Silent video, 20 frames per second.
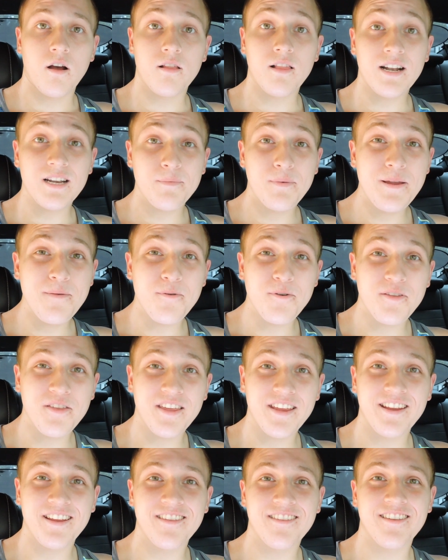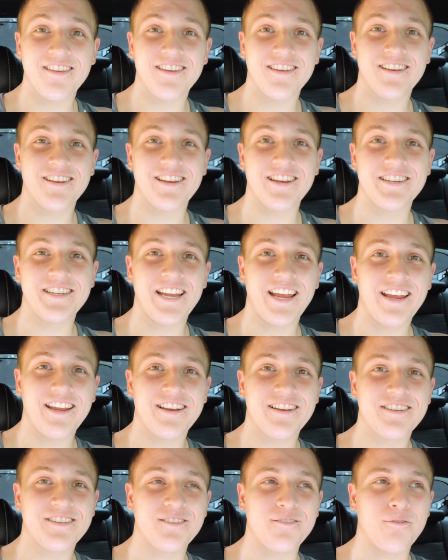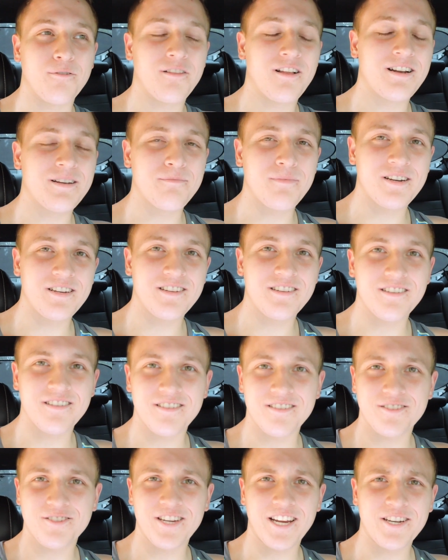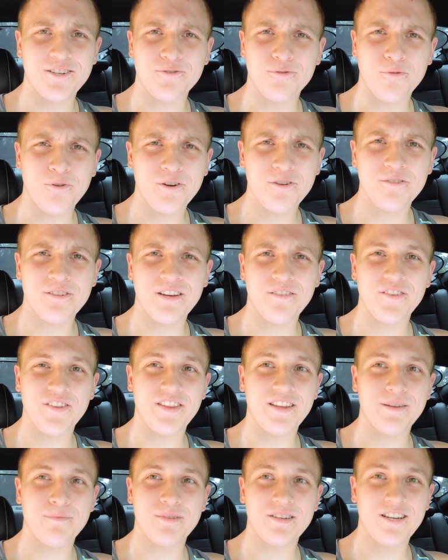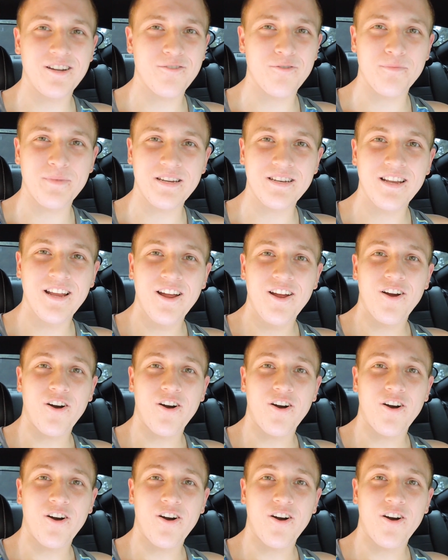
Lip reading: A lot of people think that it takes, a lot of money to change your oil and everything, but no, I mean,